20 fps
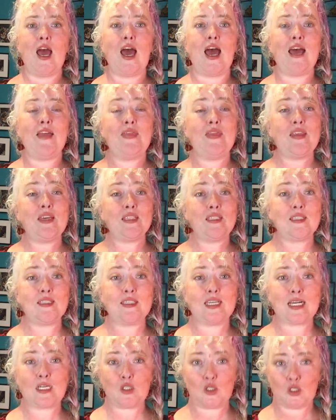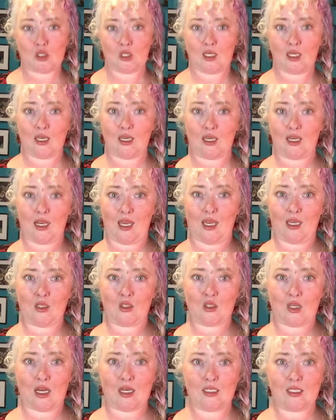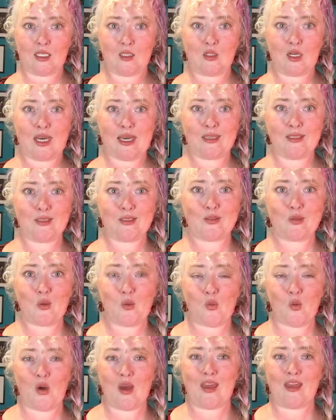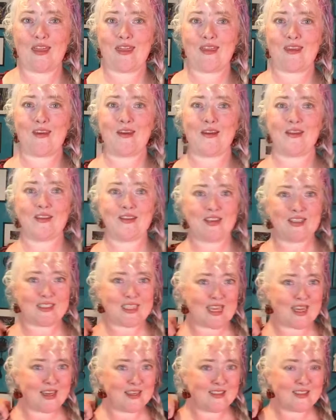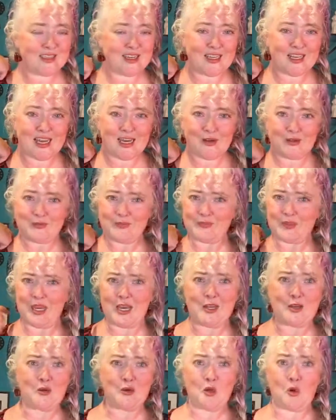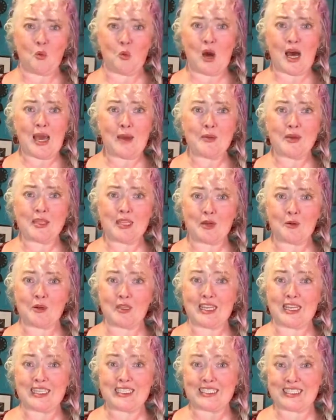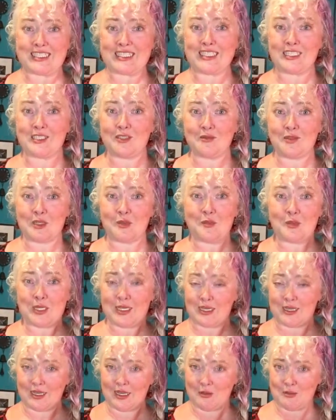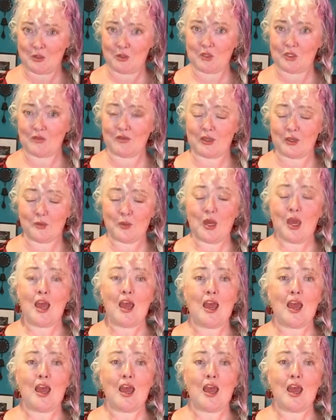And this is actually an E Shakti dress with the tags cut out. I don't know why, but there were like six of them and I got most of them.